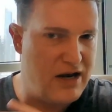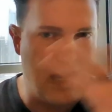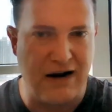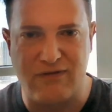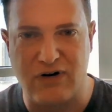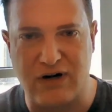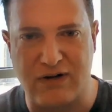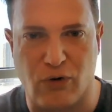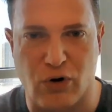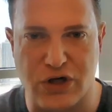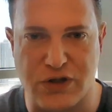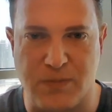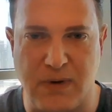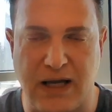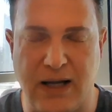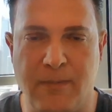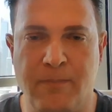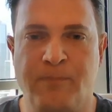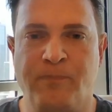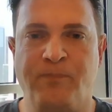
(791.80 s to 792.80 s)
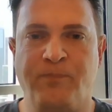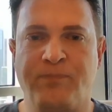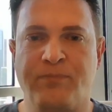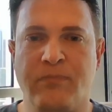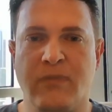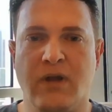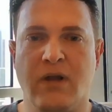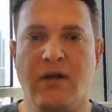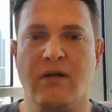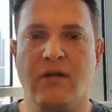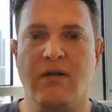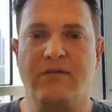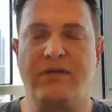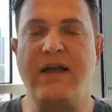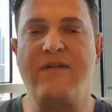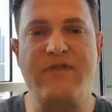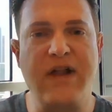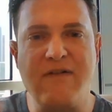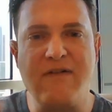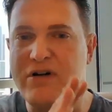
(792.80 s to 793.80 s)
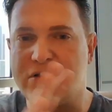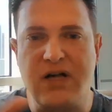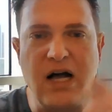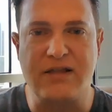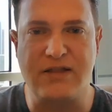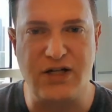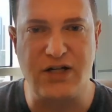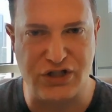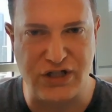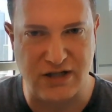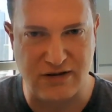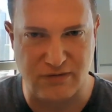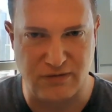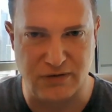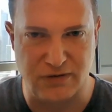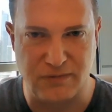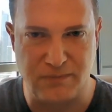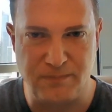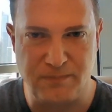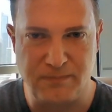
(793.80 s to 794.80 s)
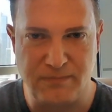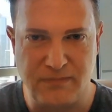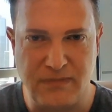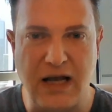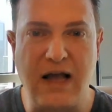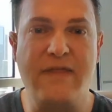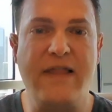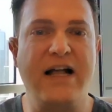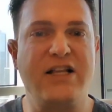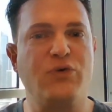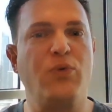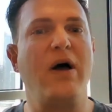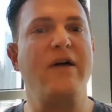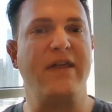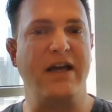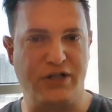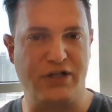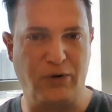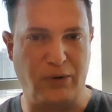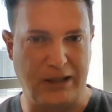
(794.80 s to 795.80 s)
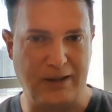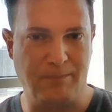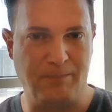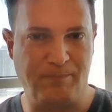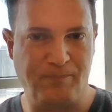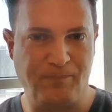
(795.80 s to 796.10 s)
never divorce me. They've never thought this shit through, and that's why they do it.